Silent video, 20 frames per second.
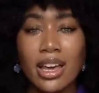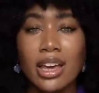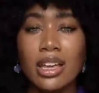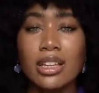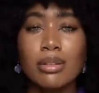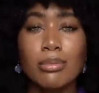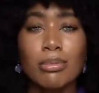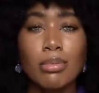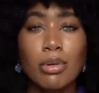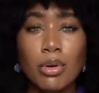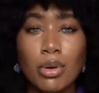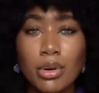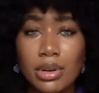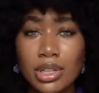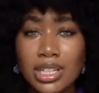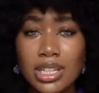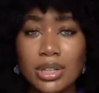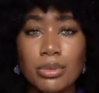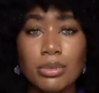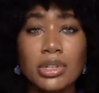and a
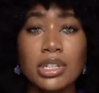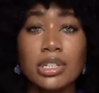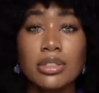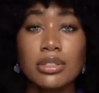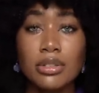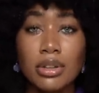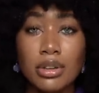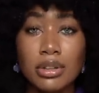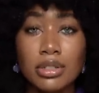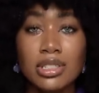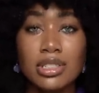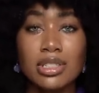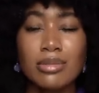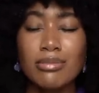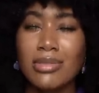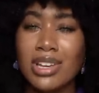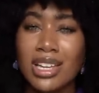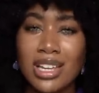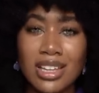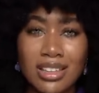poorly researched
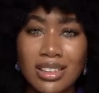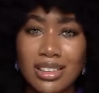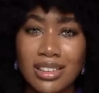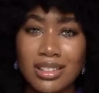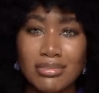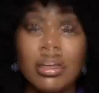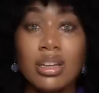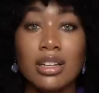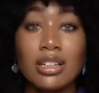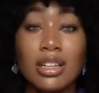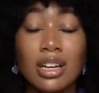myth.